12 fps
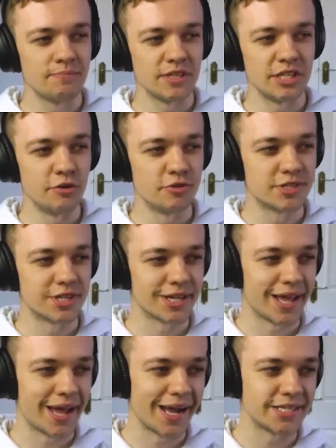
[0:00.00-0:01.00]

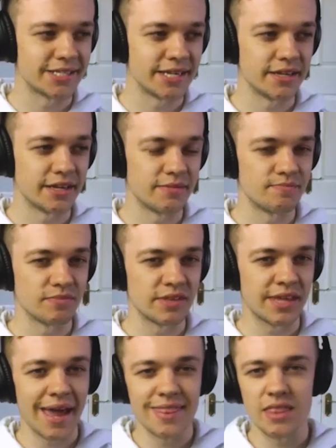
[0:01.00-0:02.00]
utilising
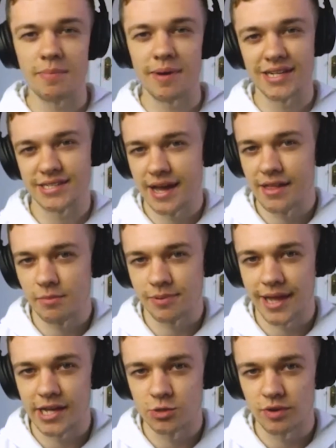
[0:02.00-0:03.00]
and getting the best out of the
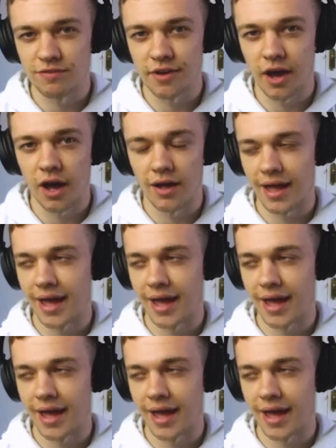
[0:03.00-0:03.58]
players we've got.